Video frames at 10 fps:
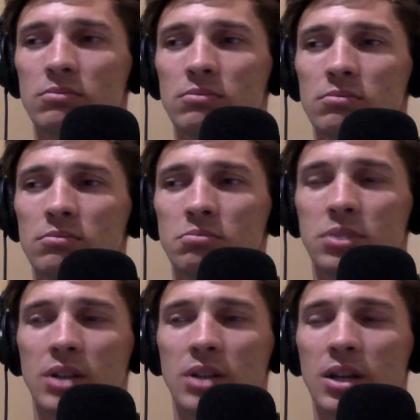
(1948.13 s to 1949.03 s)
But
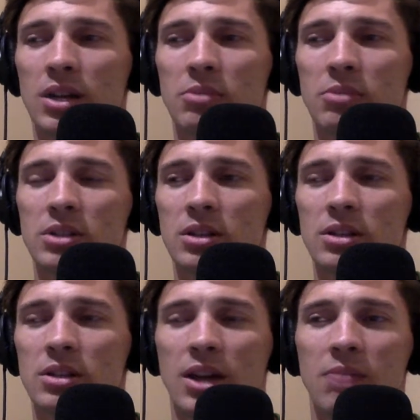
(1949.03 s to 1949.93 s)
99% of the
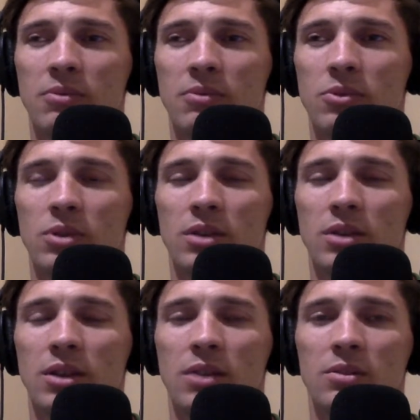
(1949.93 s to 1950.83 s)
time, if you look at any
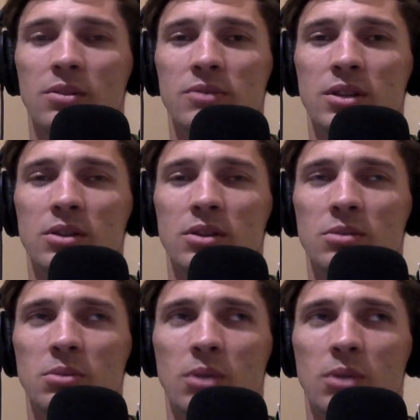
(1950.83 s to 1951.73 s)
of those videos where
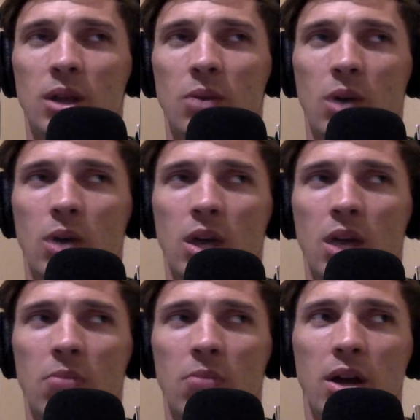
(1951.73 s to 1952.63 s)
people are like, why can't
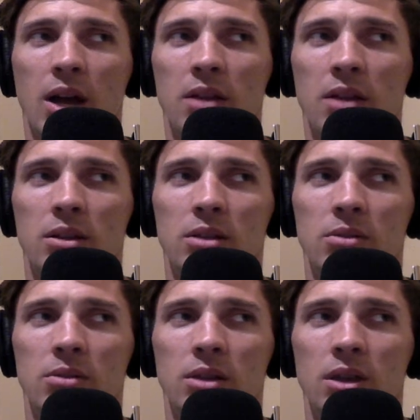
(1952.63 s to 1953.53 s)
my athlete do a
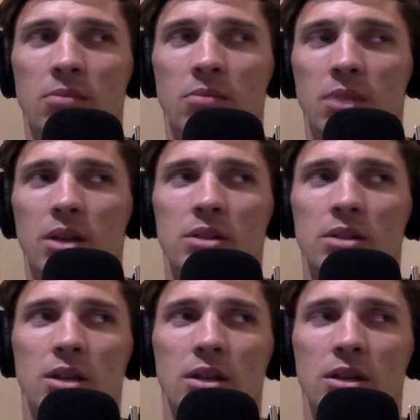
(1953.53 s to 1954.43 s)
kip? It's
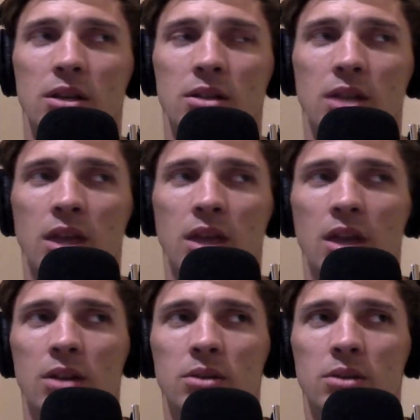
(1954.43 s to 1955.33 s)
like, because they can't
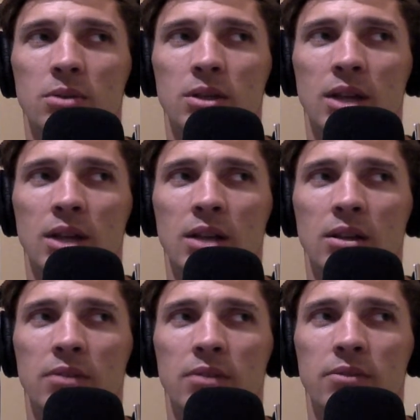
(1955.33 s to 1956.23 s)
do a leg
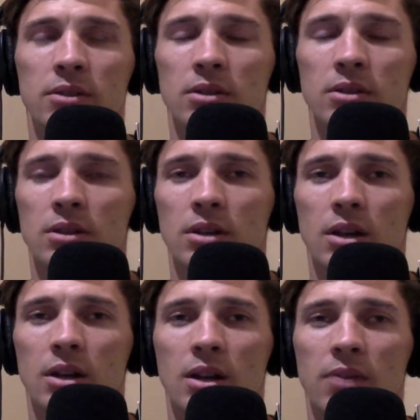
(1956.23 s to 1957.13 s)
lift.
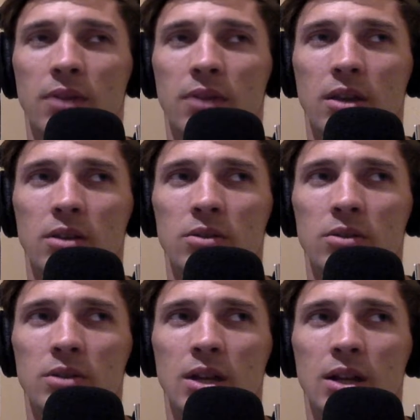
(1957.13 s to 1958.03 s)
And if they could do
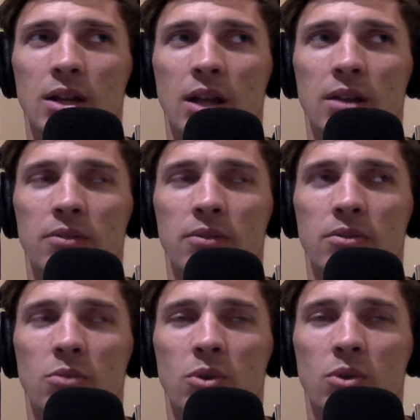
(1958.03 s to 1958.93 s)
10 leg lifts from
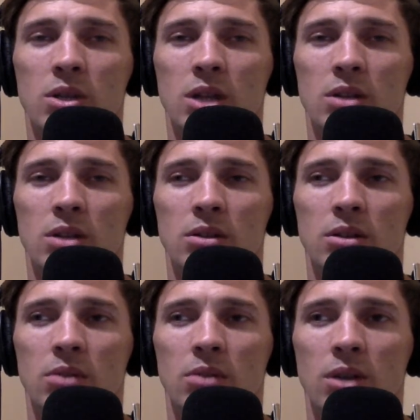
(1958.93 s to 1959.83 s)
horizontal in a
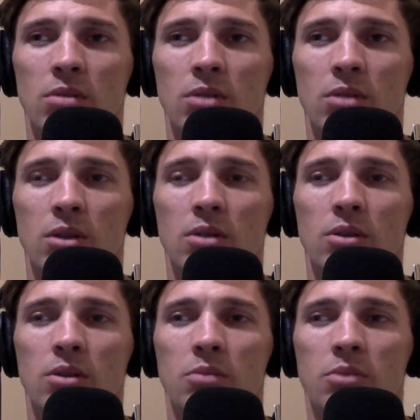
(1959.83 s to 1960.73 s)
row,
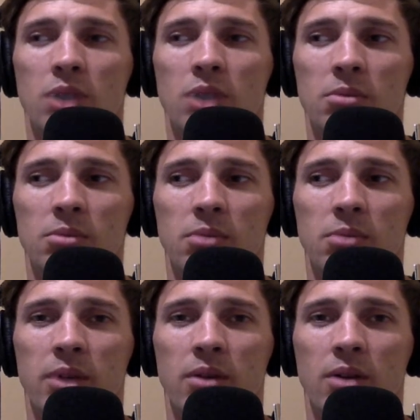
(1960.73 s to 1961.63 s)
you'd probably be
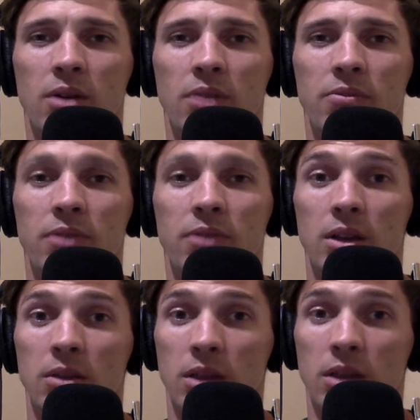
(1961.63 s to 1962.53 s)
better off in the
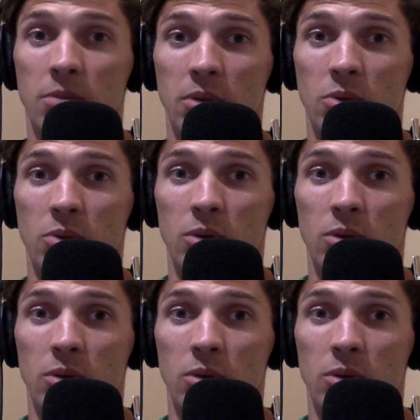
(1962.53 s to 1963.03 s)
kipping world.